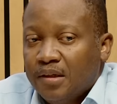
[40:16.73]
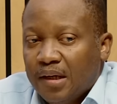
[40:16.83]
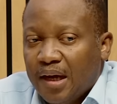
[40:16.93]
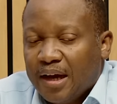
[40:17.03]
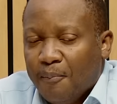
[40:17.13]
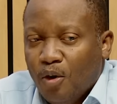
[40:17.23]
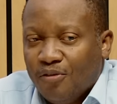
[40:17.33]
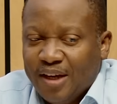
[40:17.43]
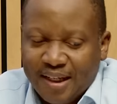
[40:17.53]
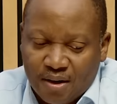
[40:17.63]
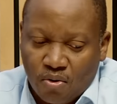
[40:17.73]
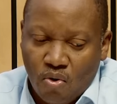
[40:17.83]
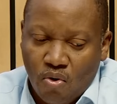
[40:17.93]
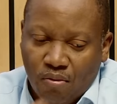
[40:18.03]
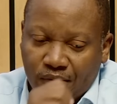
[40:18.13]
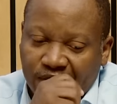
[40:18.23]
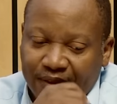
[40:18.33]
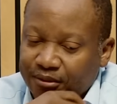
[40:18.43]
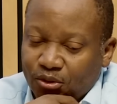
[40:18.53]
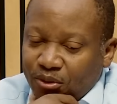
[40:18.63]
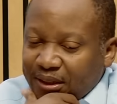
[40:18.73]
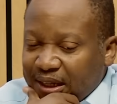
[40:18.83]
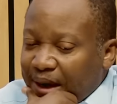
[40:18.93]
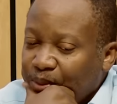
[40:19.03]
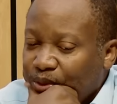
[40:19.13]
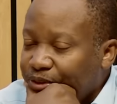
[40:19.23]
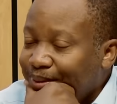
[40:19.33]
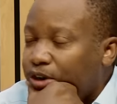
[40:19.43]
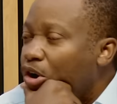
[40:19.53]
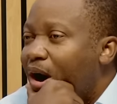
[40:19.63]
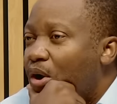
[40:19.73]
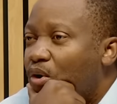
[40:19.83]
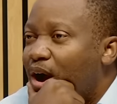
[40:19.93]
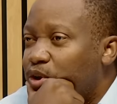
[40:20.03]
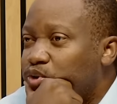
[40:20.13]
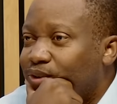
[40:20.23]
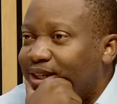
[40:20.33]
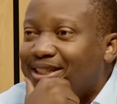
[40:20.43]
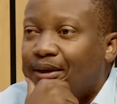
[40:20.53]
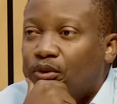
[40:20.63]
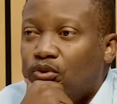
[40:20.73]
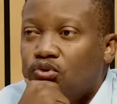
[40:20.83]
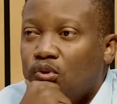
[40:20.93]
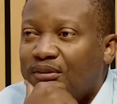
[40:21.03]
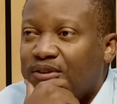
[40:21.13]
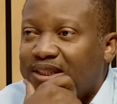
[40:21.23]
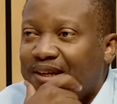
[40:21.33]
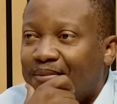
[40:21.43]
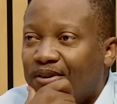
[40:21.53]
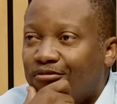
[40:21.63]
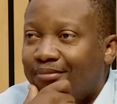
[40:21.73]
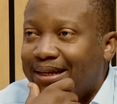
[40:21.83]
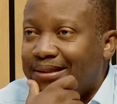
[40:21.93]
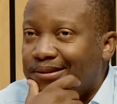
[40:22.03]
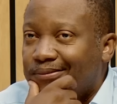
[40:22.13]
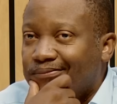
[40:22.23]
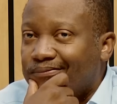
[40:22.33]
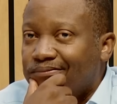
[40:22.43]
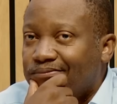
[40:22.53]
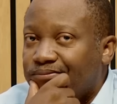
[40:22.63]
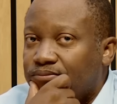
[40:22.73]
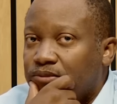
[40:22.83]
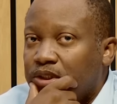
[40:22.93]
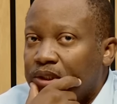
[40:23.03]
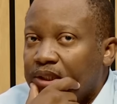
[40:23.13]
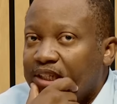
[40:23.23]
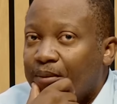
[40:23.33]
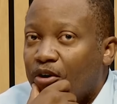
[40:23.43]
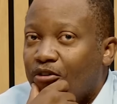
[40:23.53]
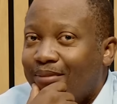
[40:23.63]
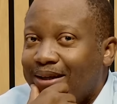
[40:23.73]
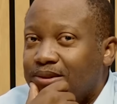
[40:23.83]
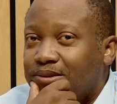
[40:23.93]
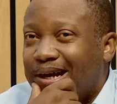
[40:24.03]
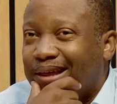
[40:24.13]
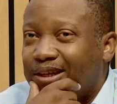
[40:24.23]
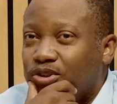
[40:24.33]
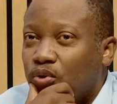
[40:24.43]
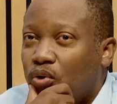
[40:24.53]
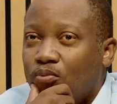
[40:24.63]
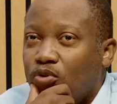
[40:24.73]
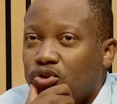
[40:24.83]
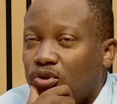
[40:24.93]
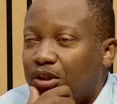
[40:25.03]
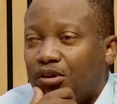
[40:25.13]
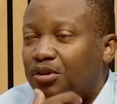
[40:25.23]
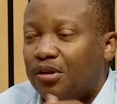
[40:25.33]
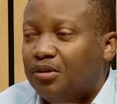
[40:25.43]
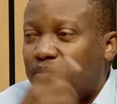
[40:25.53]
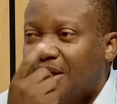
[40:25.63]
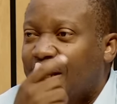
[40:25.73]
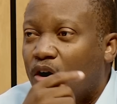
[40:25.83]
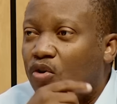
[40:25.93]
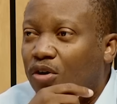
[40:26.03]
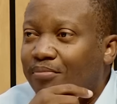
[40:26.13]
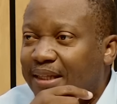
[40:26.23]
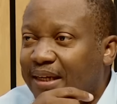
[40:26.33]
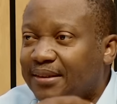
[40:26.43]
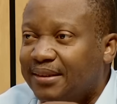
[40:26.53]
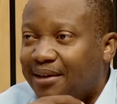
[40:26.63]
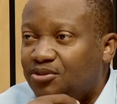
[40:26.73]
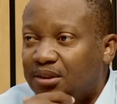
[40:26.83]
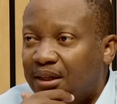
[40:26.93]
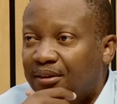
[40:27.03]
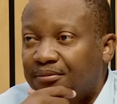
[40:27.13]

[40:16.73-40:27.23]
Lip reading: A couple of years ago, I don't know if it's a couple of years, but long ago, I used to work for the Chamber of Mines. Chamber of Mines gathers almost, they're now called Minerals Council.